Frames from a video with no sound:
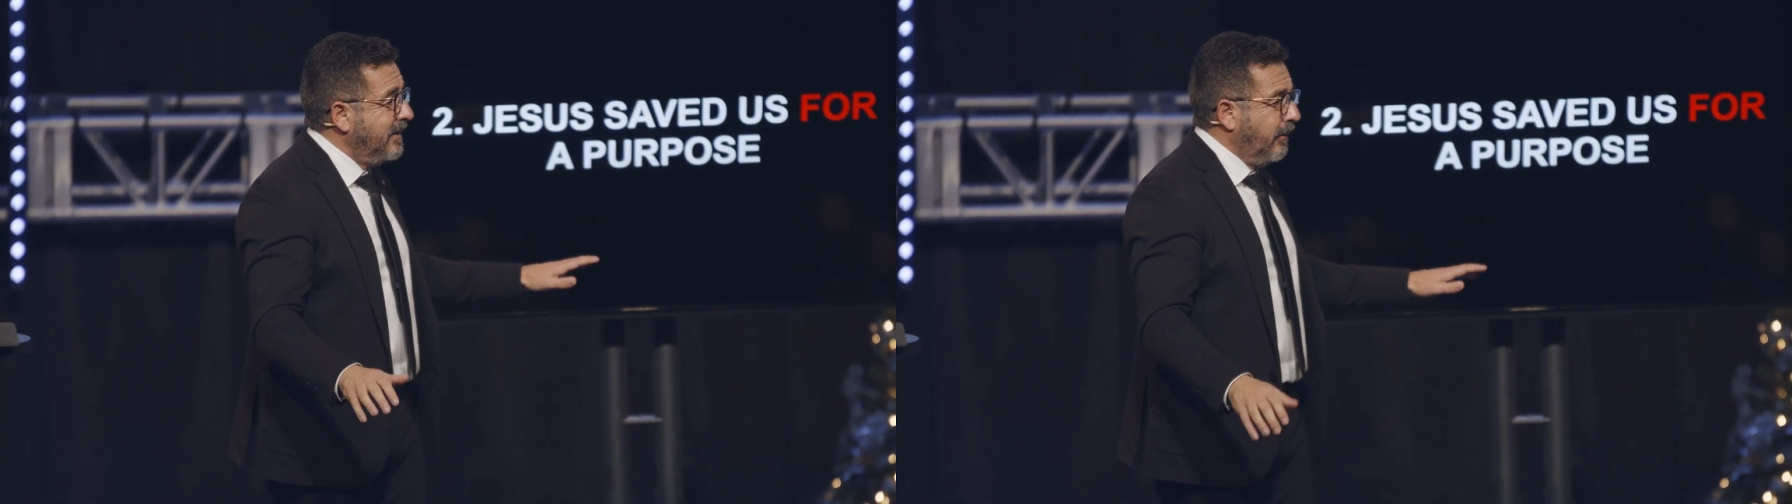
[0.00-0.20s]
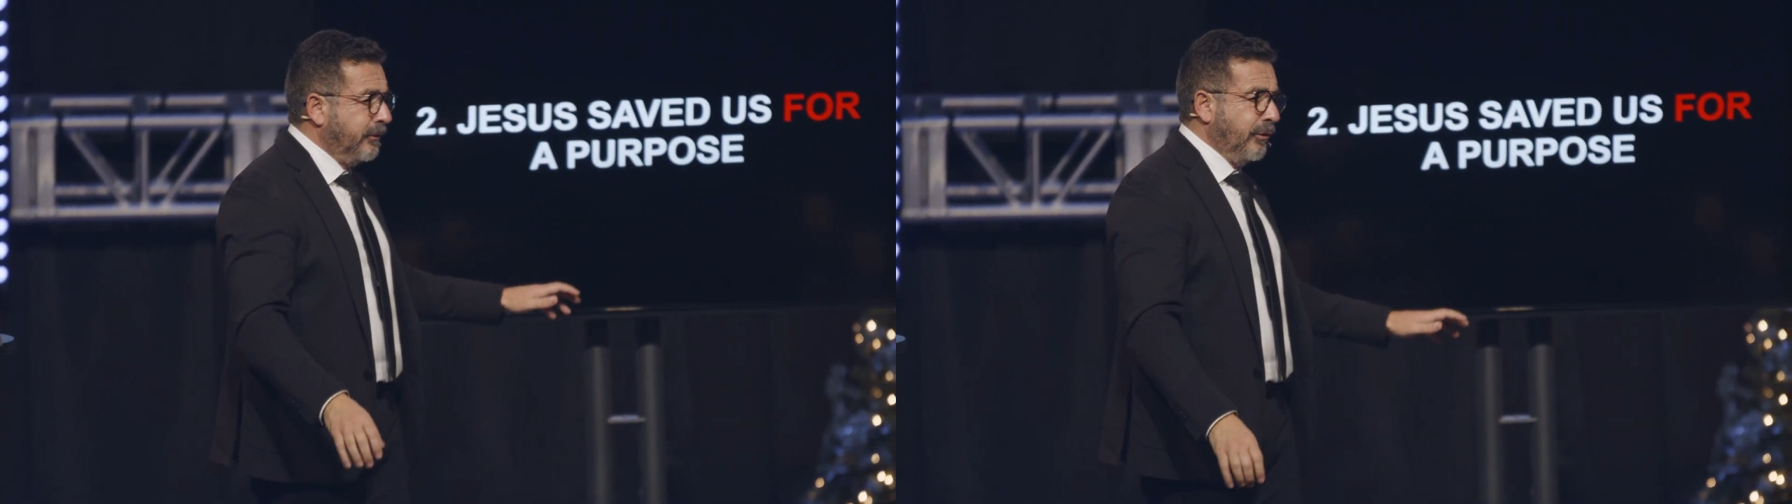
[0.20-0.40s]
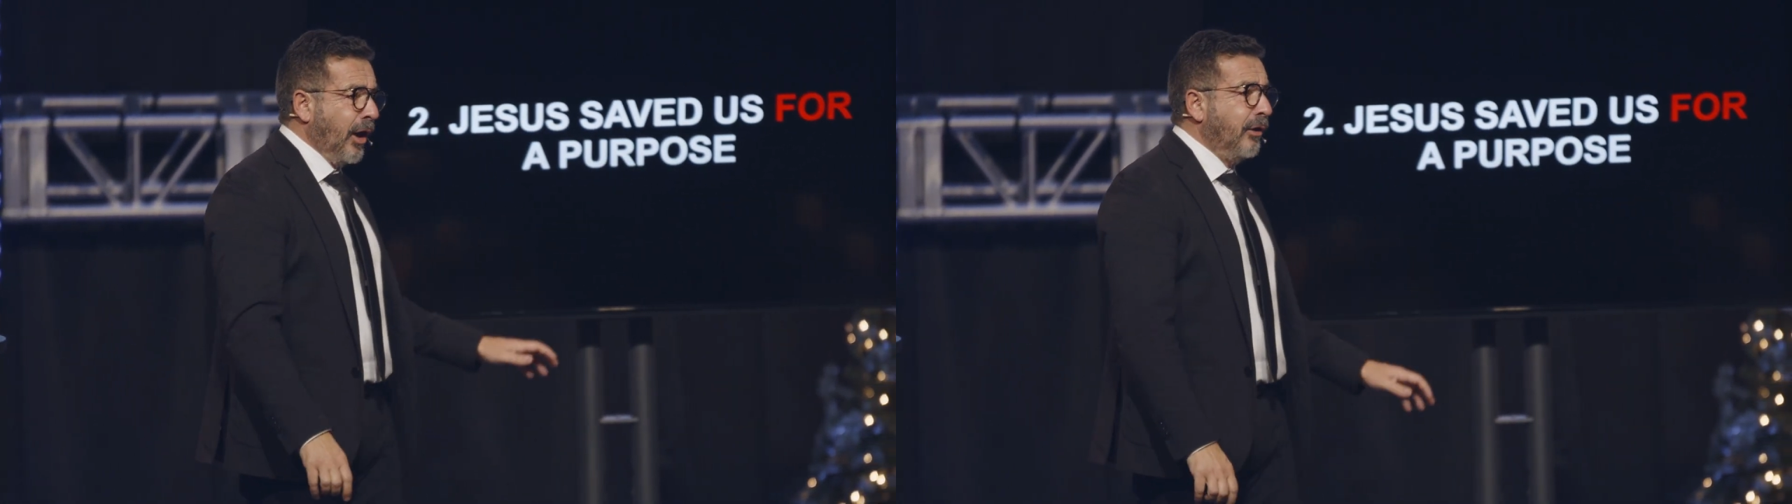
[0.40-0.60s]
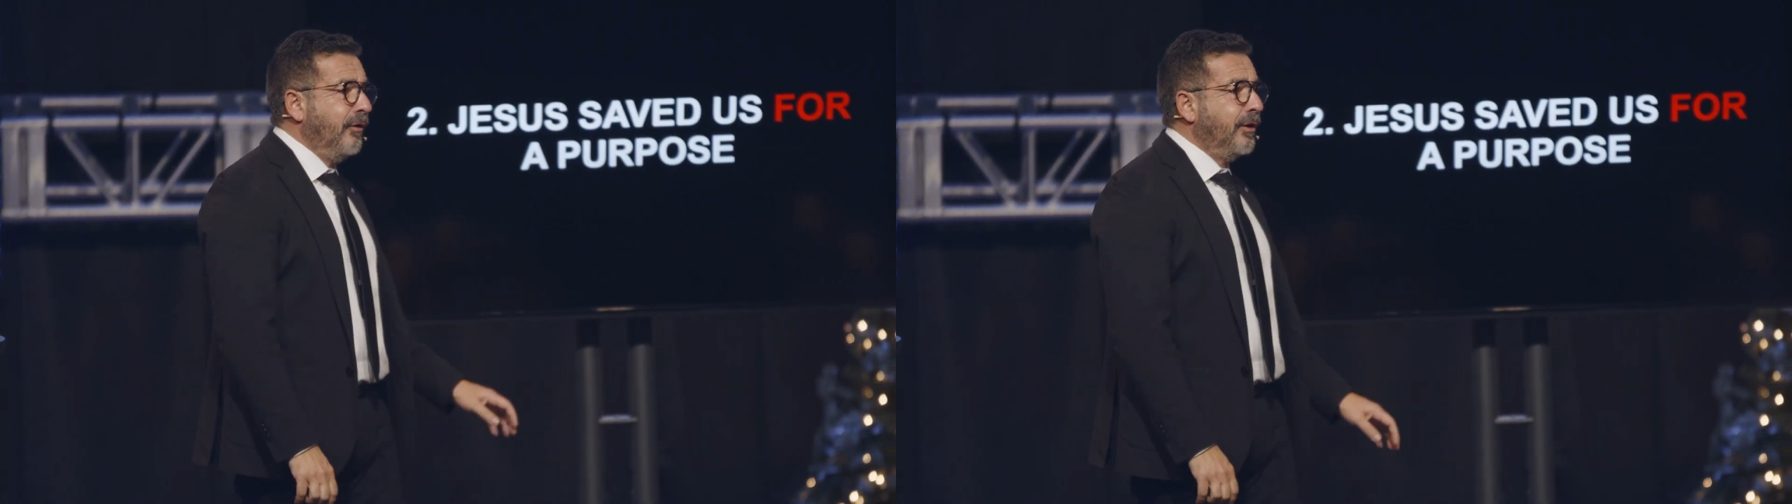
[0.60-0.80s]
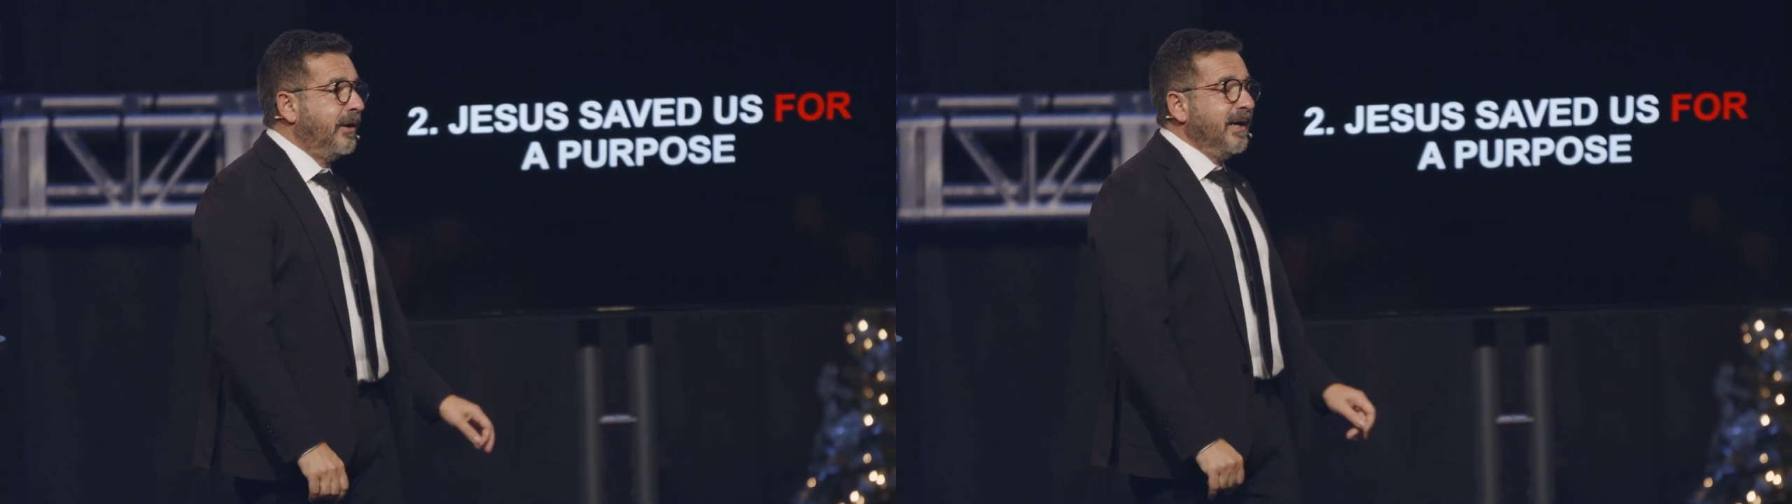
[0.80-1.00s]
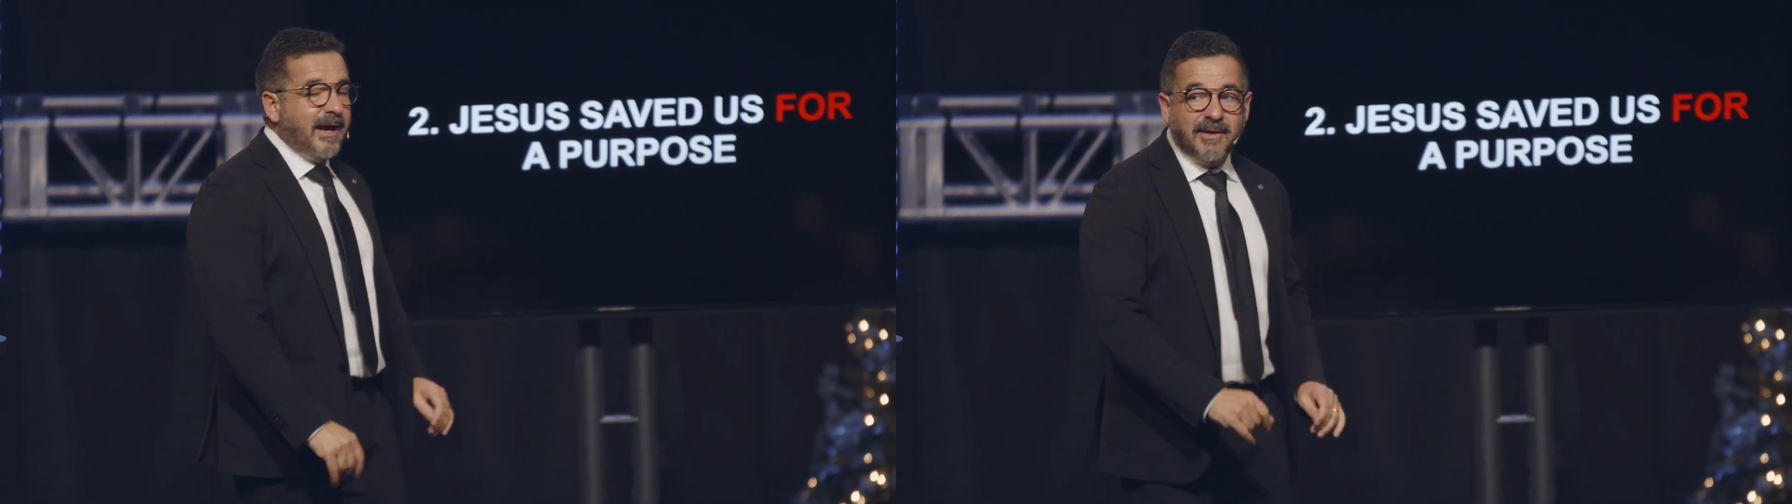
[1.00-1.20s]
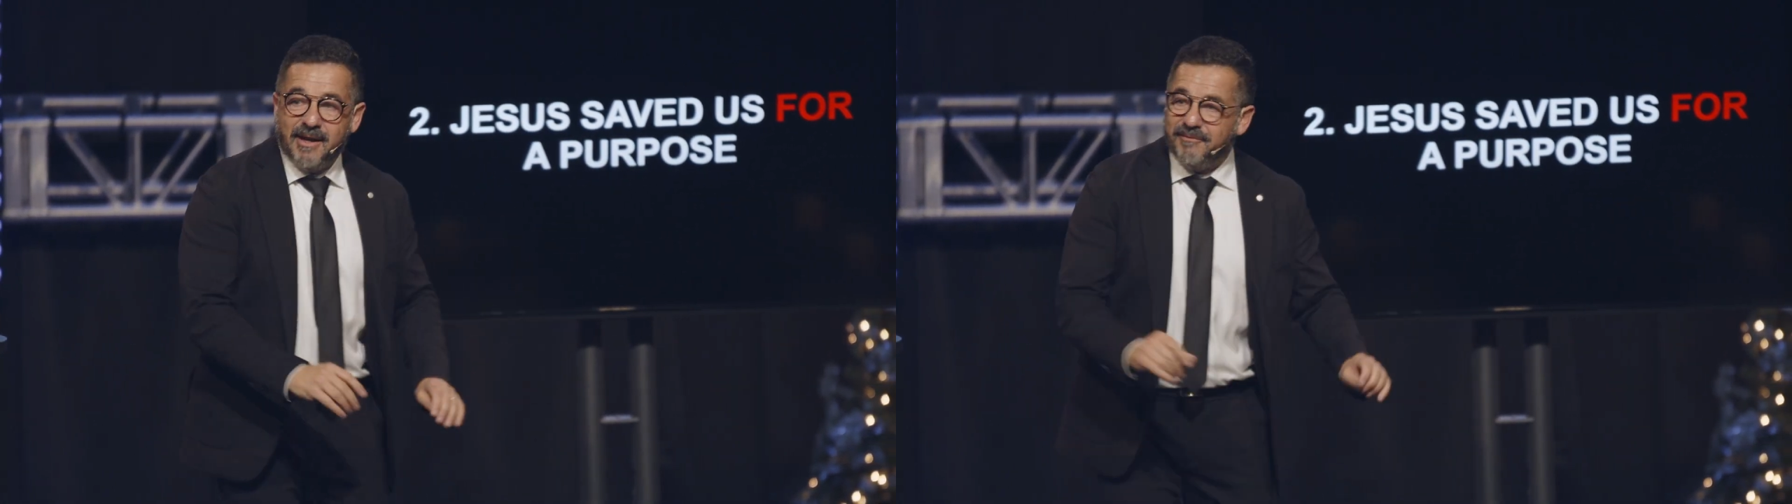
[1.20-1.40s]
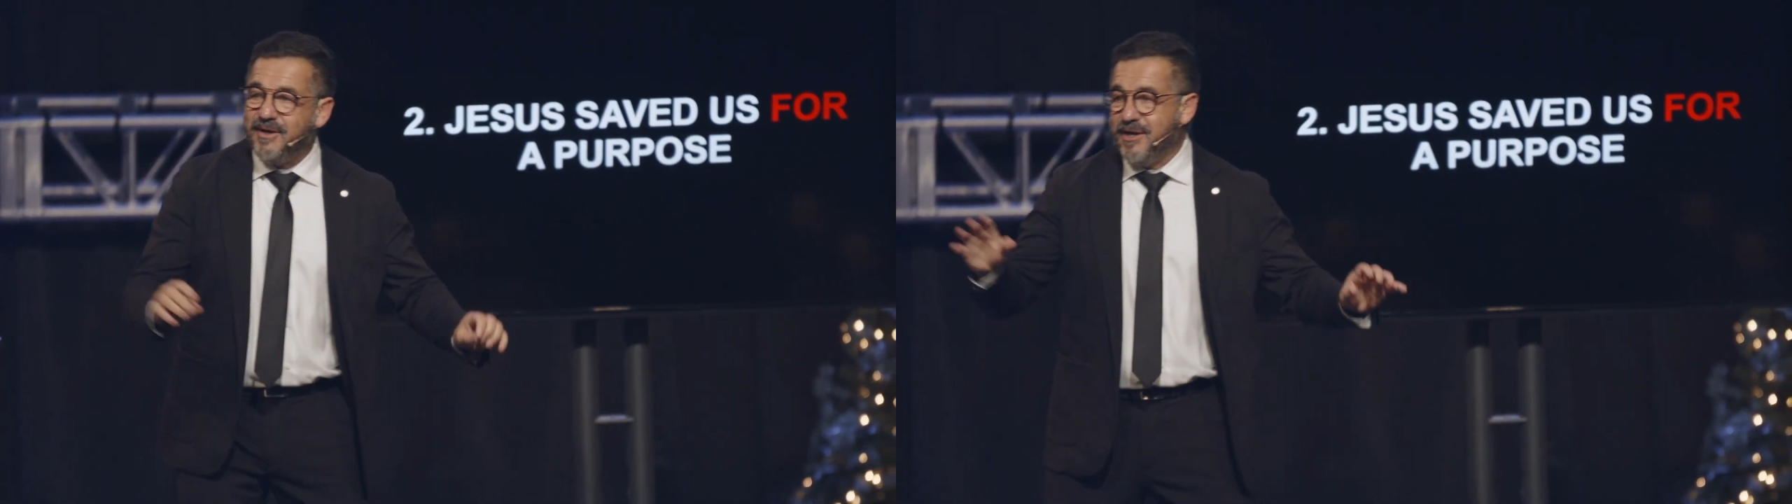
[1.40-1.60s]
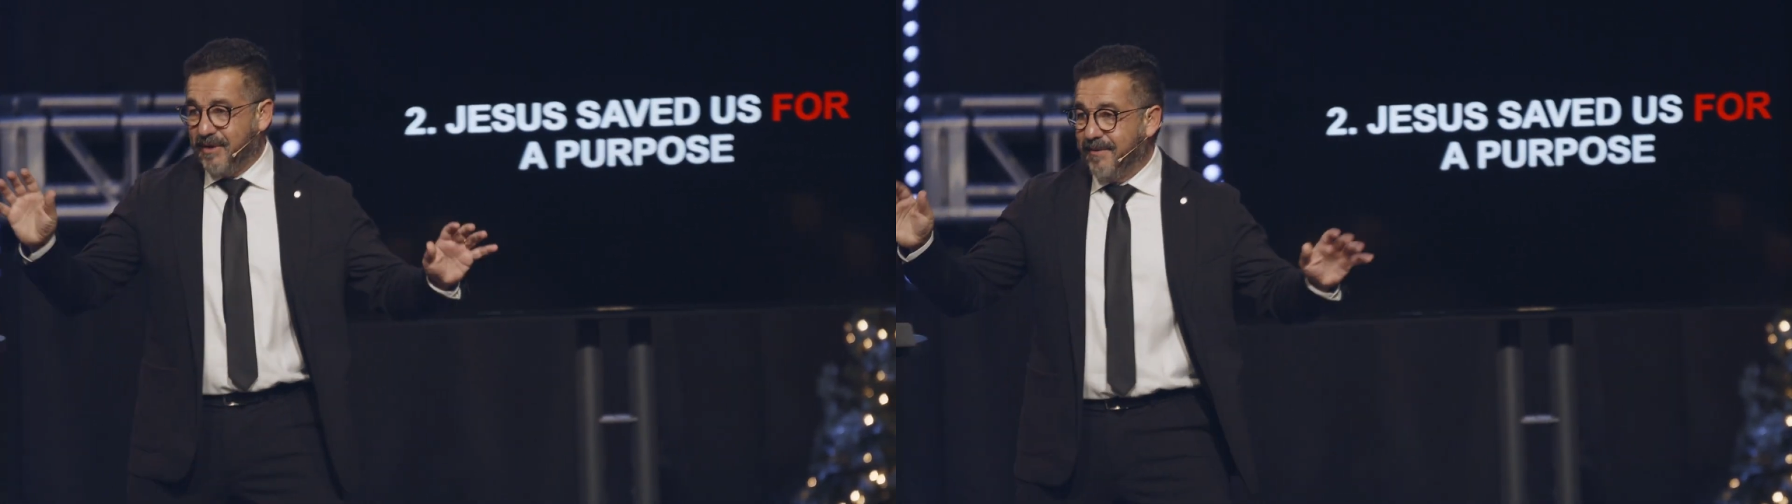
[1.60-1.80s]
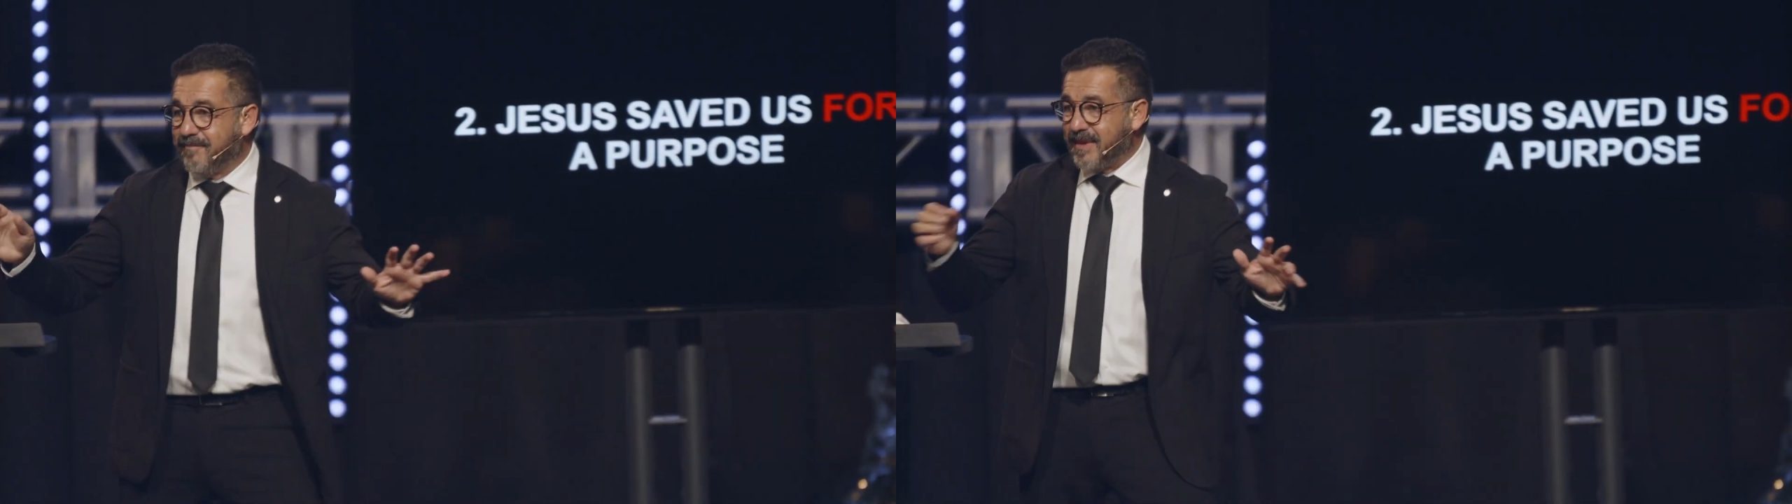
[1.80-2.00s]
Oh, it's an elevator? Yeah. Anyway,